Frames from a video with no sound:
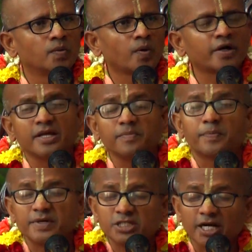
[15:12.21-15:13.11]
what can be
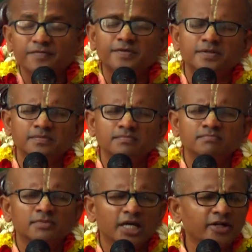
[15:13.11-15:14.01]
prescribed for,
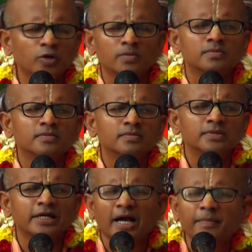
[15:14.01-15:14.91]
you know,
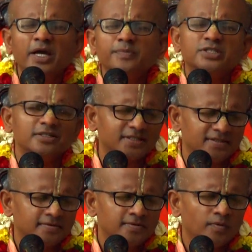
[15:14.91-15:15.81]
the coming up children,
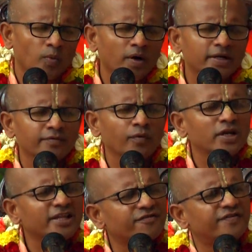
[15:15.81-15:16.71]
what,
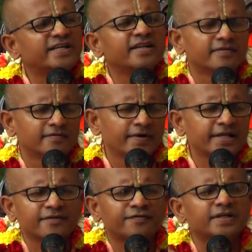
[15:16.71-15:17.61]
what they fit in, where
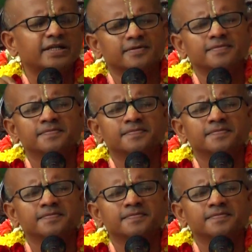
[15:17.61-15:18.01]
they fit in.